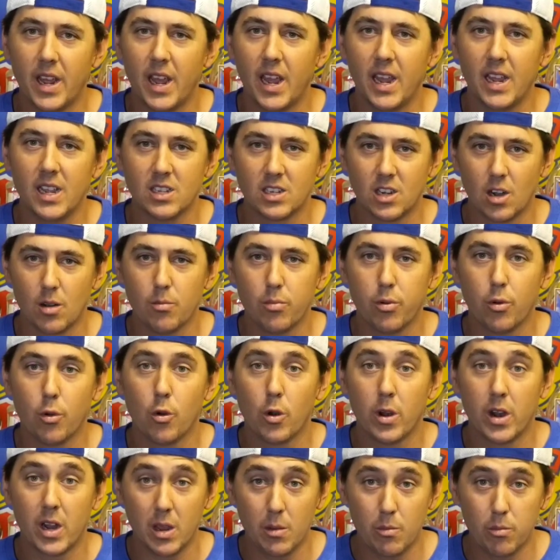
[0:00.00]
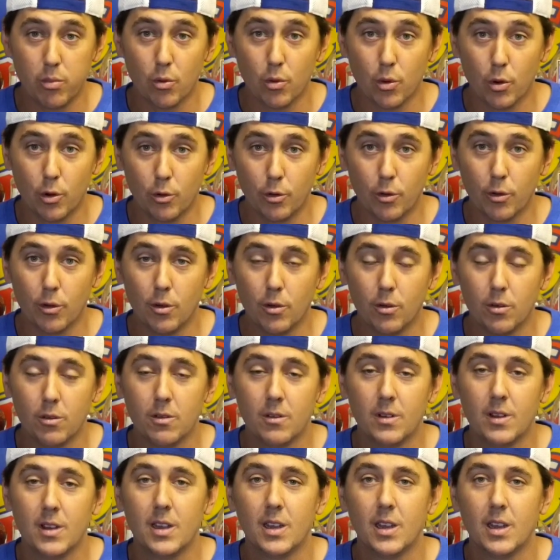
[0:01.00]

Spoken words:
tastes are pretty brutal.